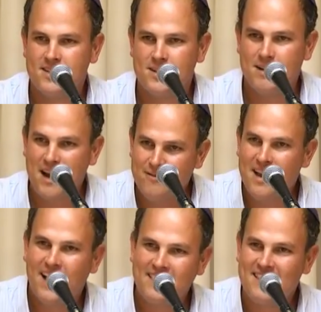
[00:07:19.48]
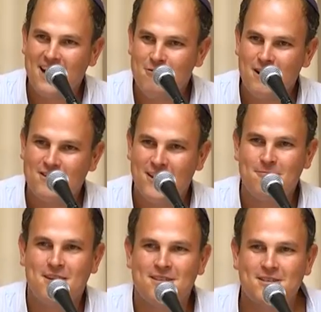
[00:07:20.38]
But after asking that question, I
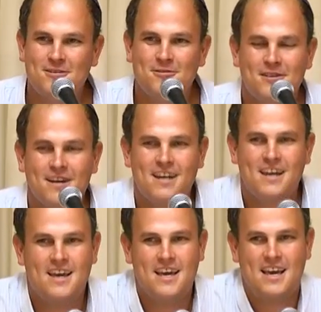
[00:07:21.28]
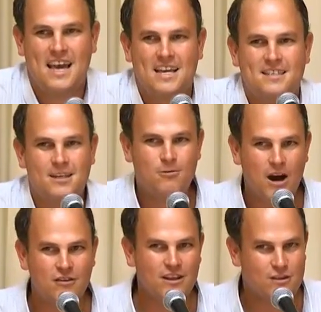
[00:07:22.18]
want to ask the
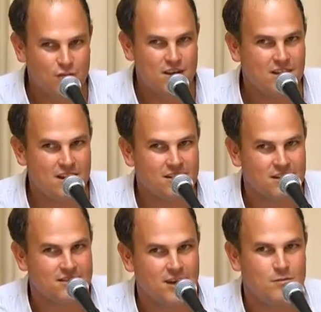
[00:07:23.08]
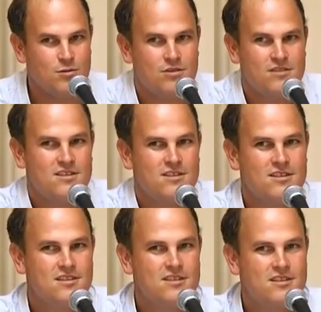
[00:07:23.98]
question that's really on our table.
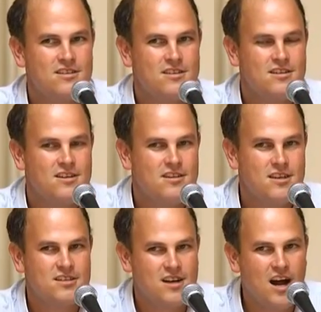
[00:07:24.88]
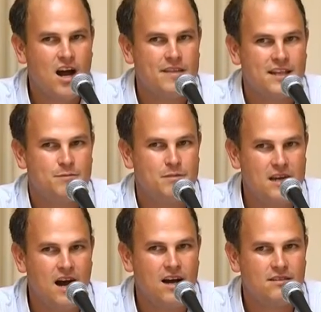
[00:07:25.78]
This God that's
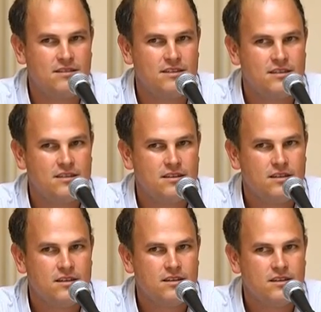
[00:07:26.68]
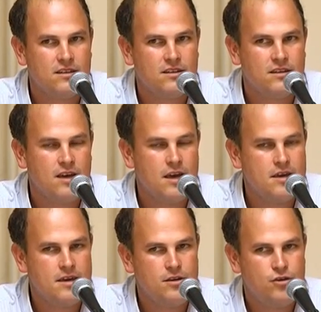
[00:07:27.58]
beyond
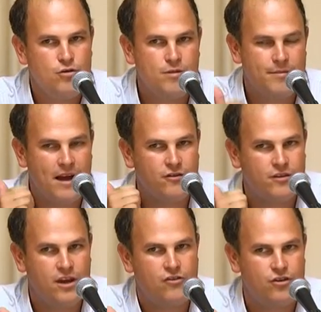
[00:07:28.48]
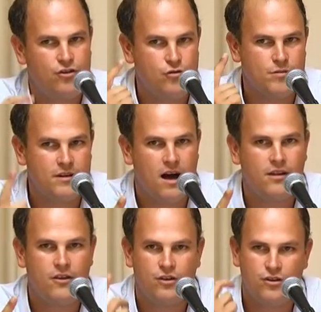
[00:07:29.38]
human imagination, human
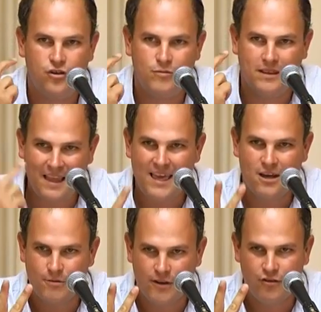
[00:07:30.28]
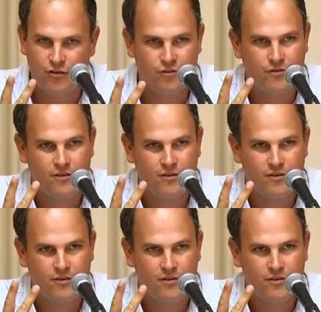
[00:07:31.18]
knowledge, and human language.